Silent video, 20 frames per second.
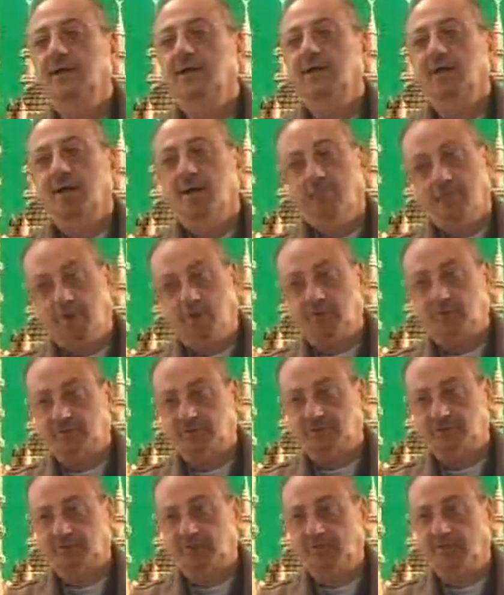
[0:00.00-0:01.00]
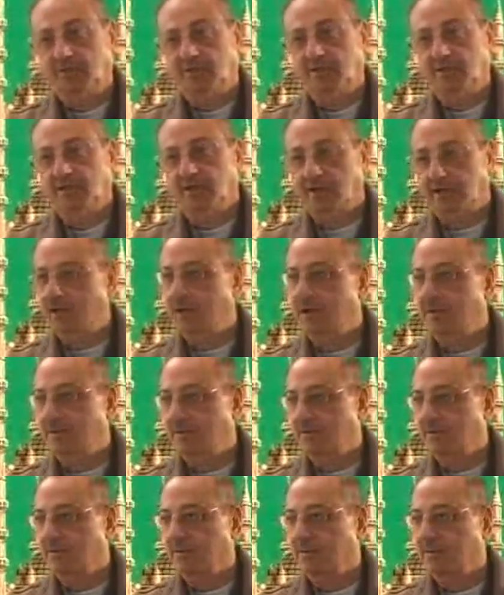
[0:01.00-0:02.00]
A box, a
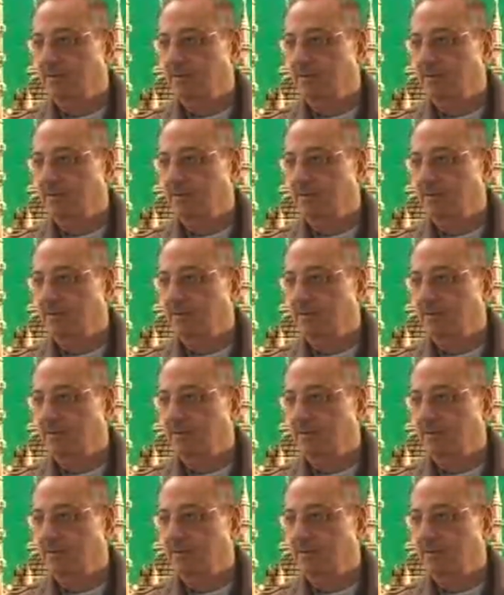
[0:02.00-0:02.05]
carton.